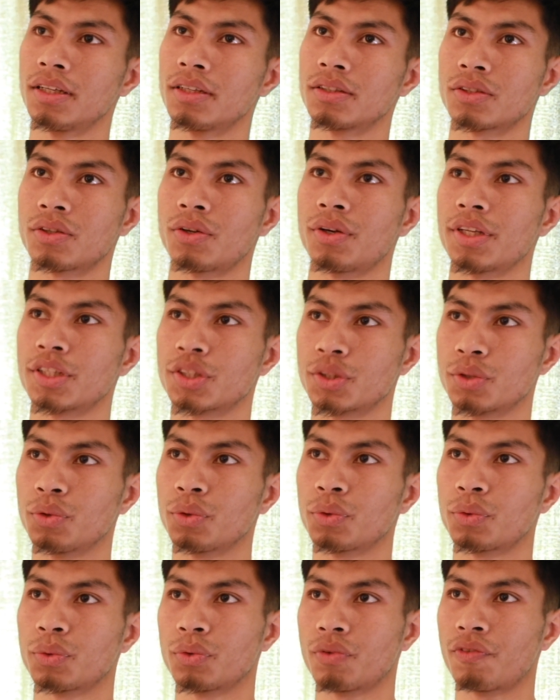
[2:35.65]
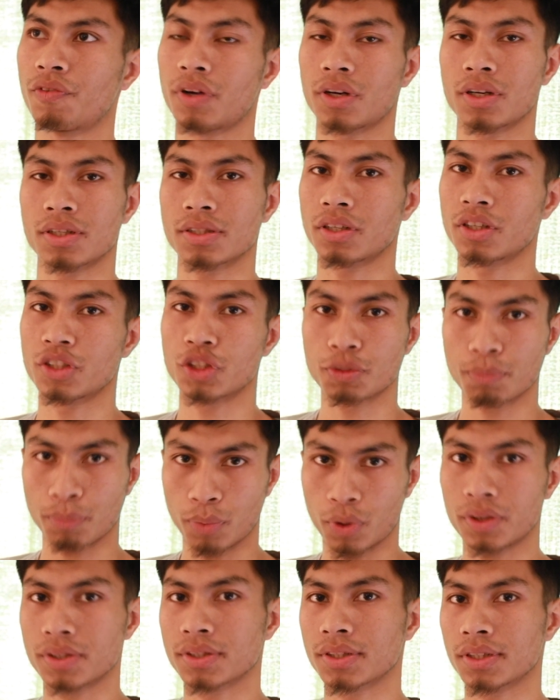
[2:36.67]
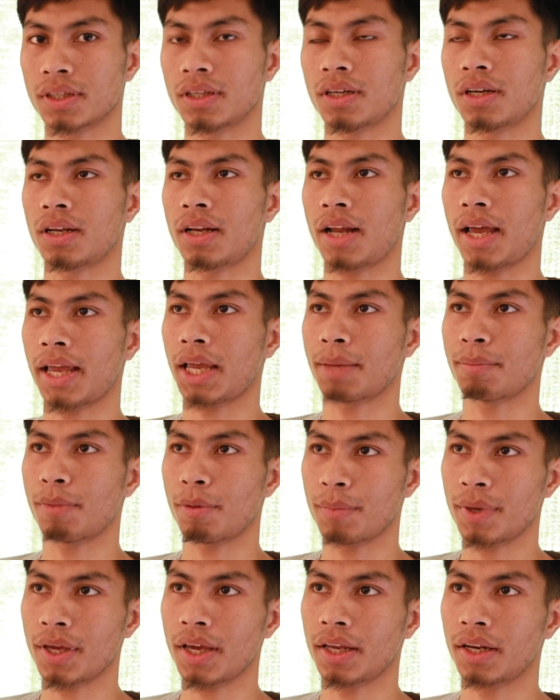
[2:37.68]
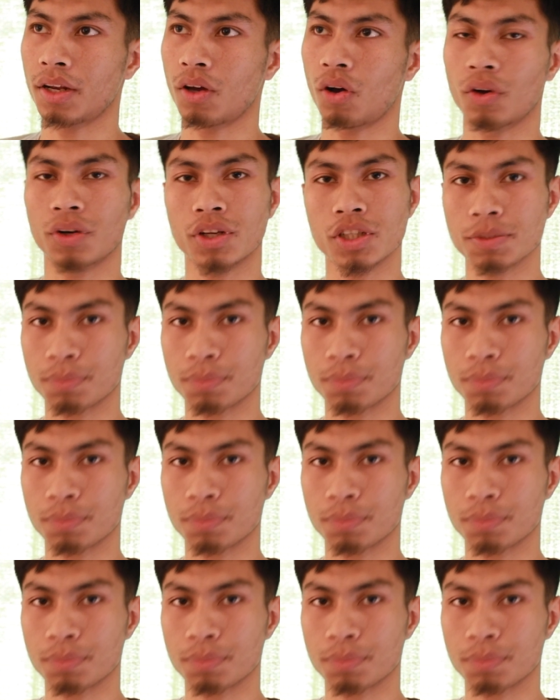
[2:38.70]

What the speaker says: So, it's good to focus on sports like MMA and other